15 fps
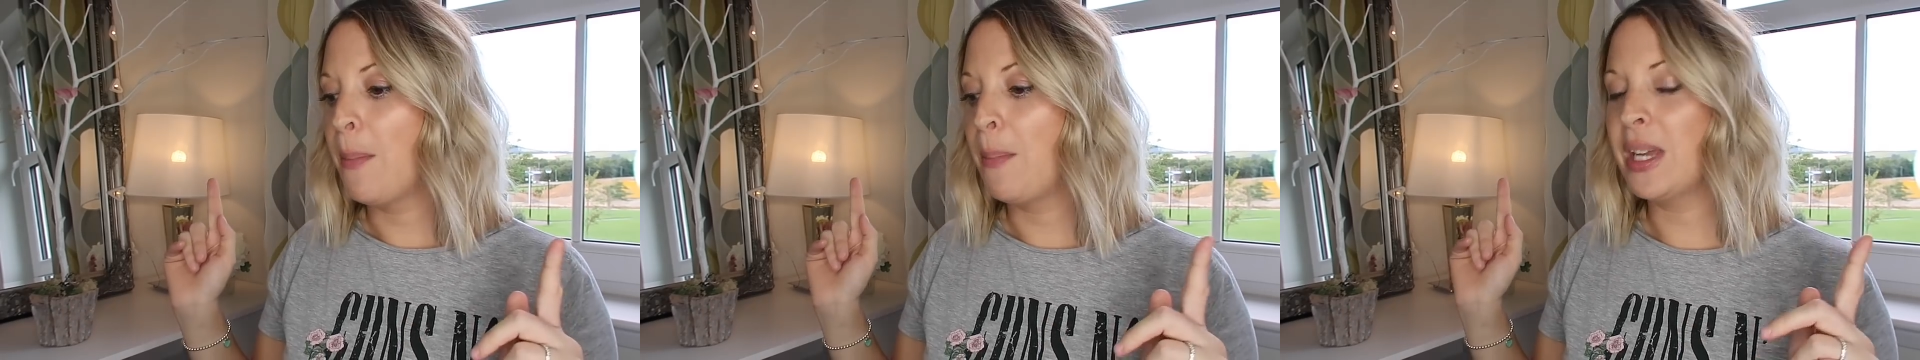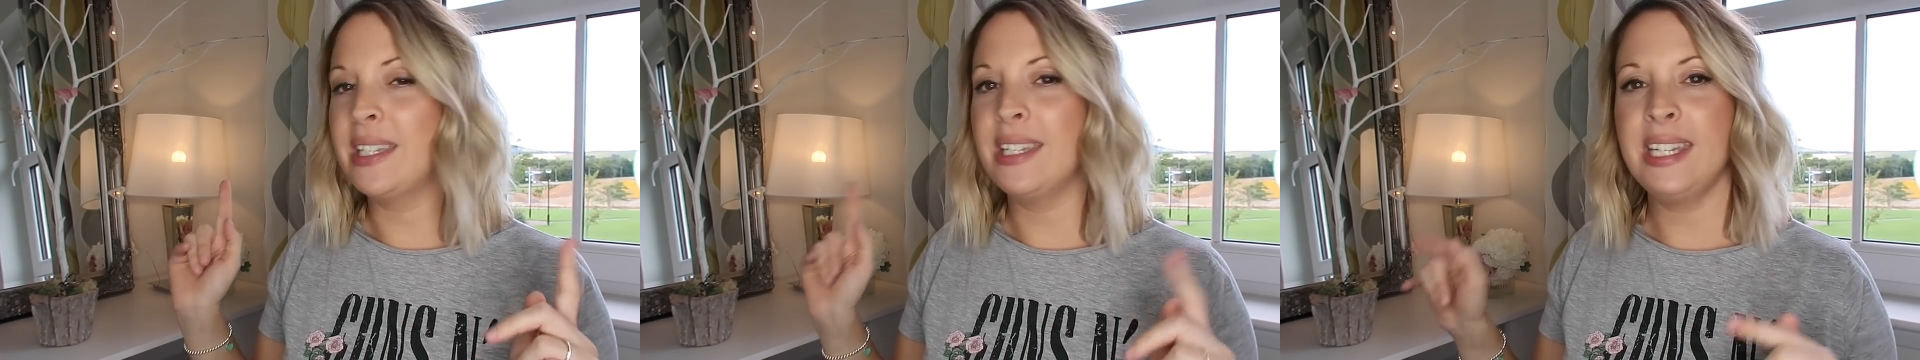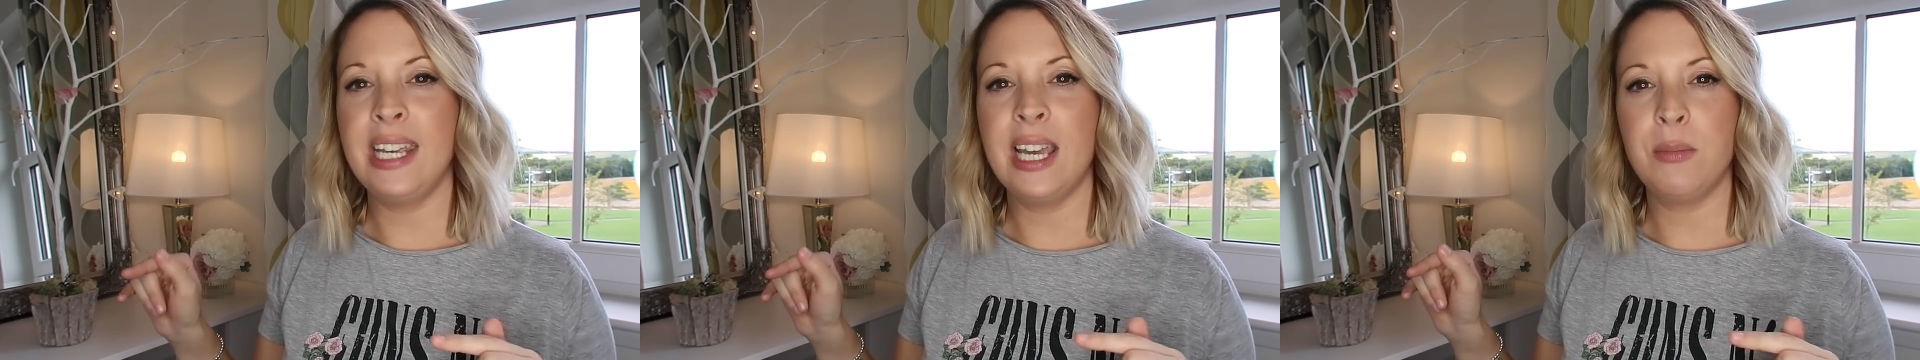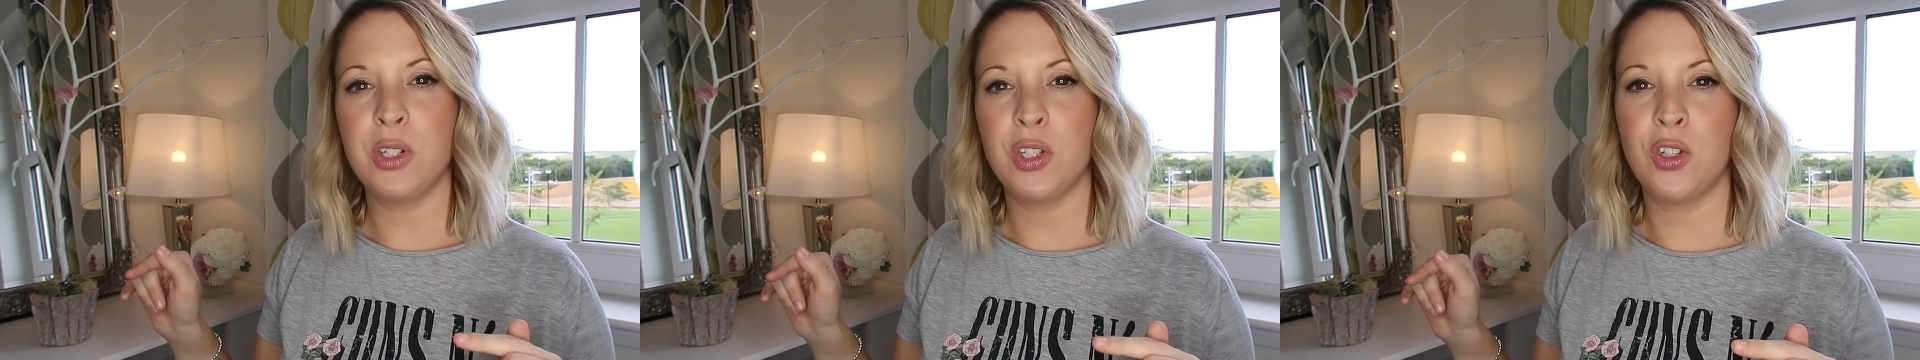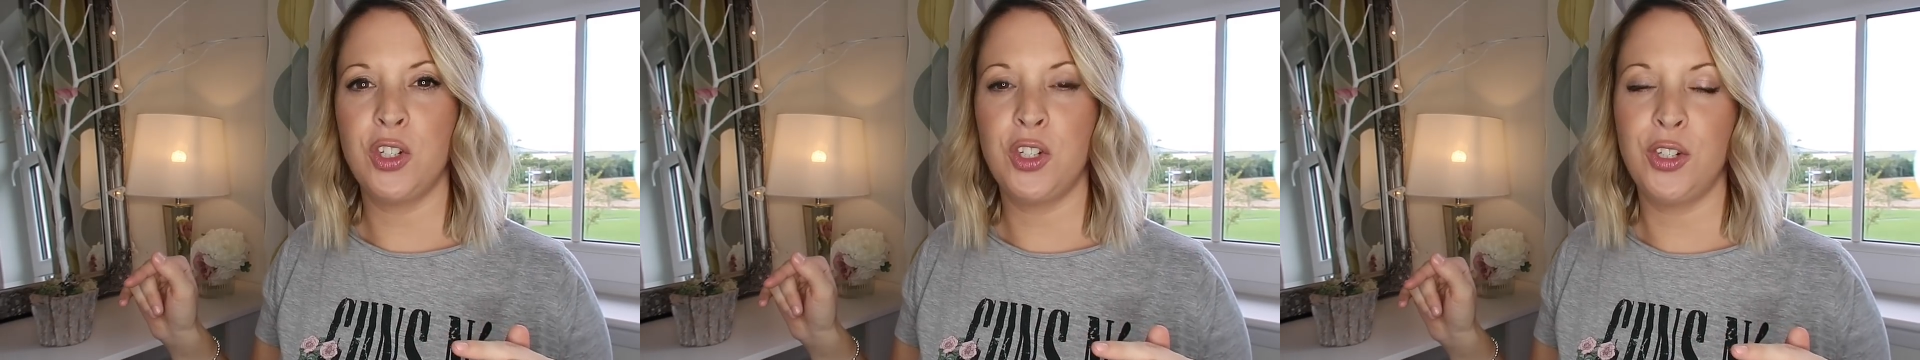But today I'm
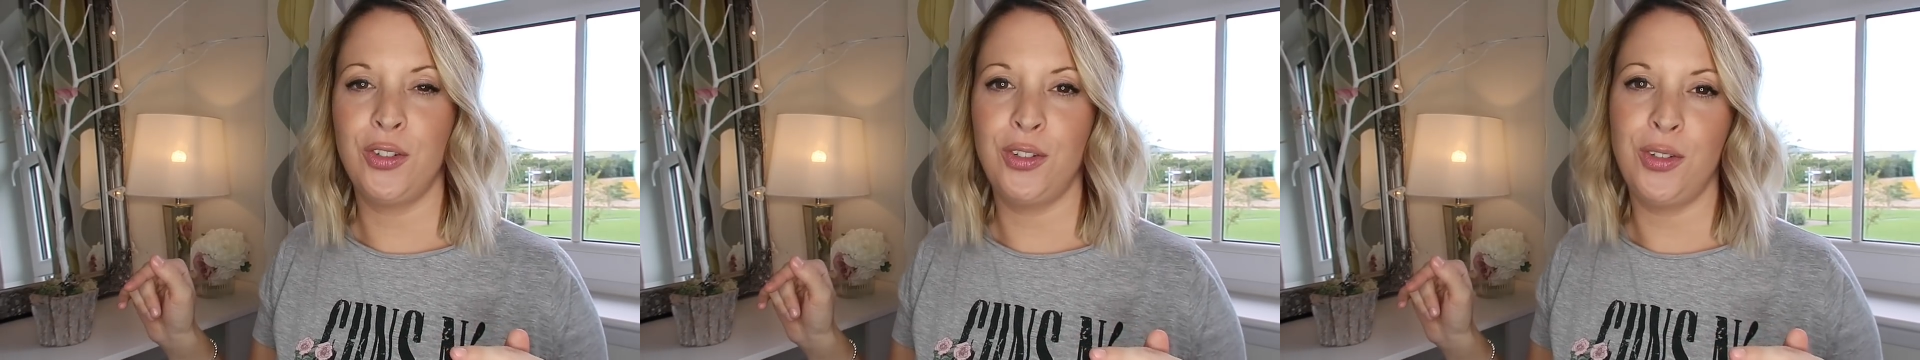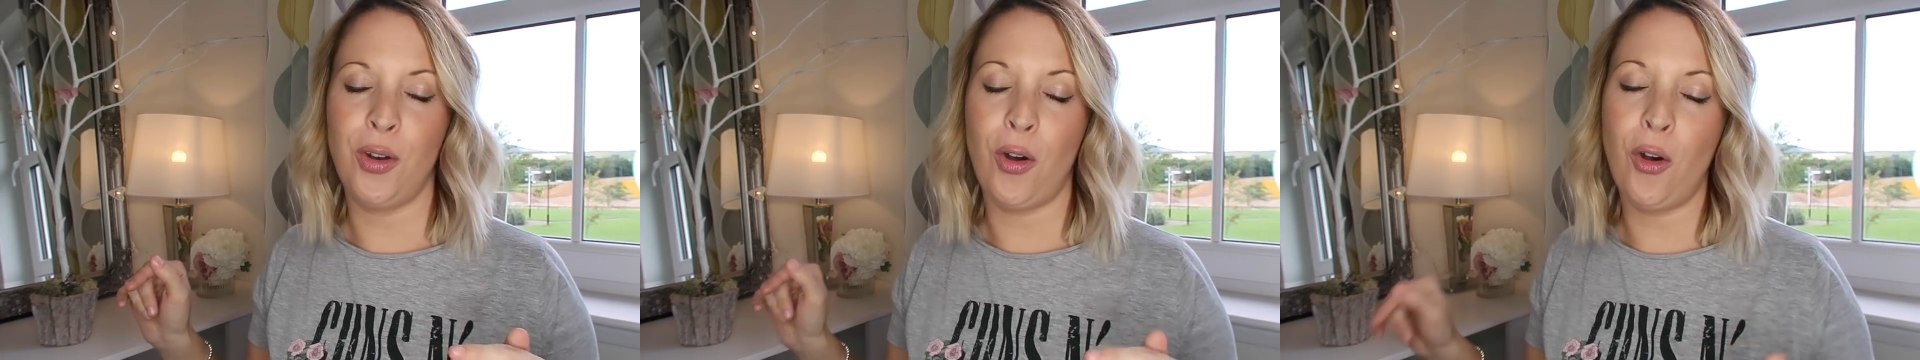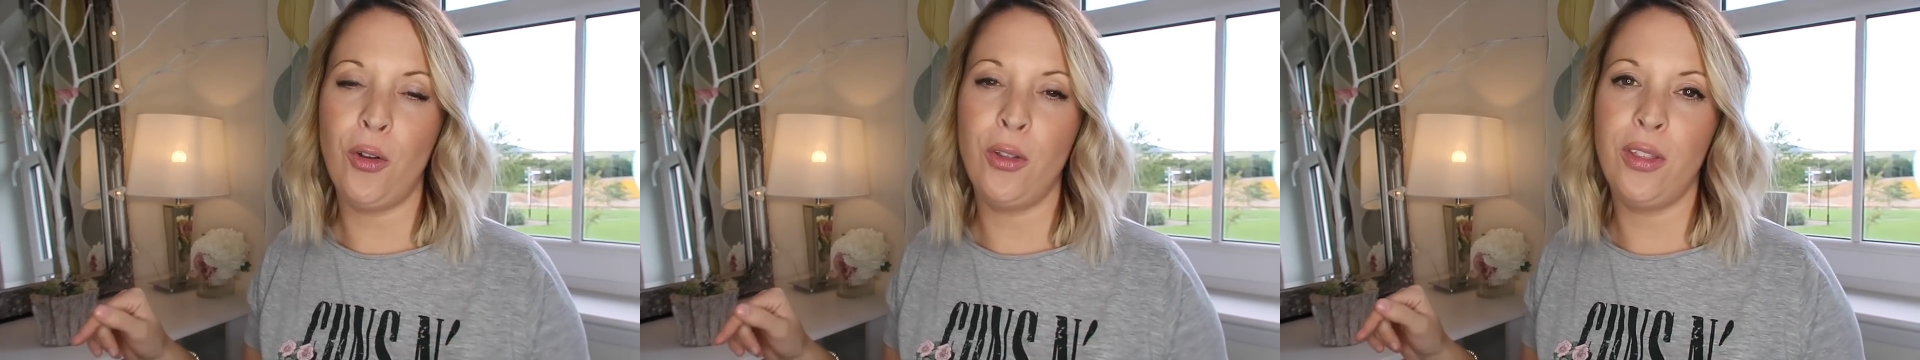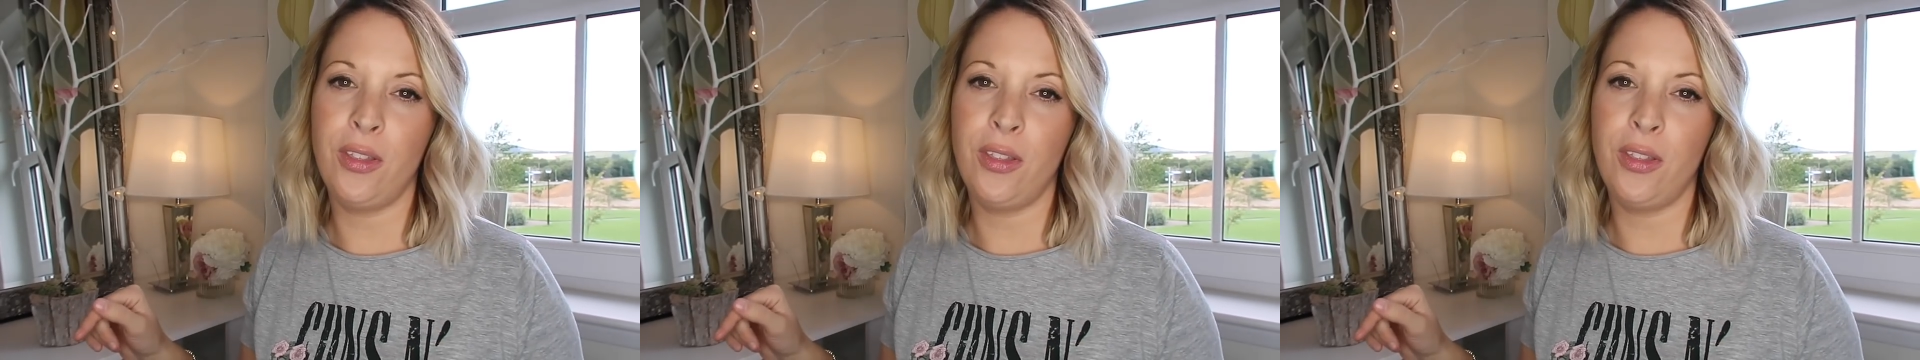just going to show you all the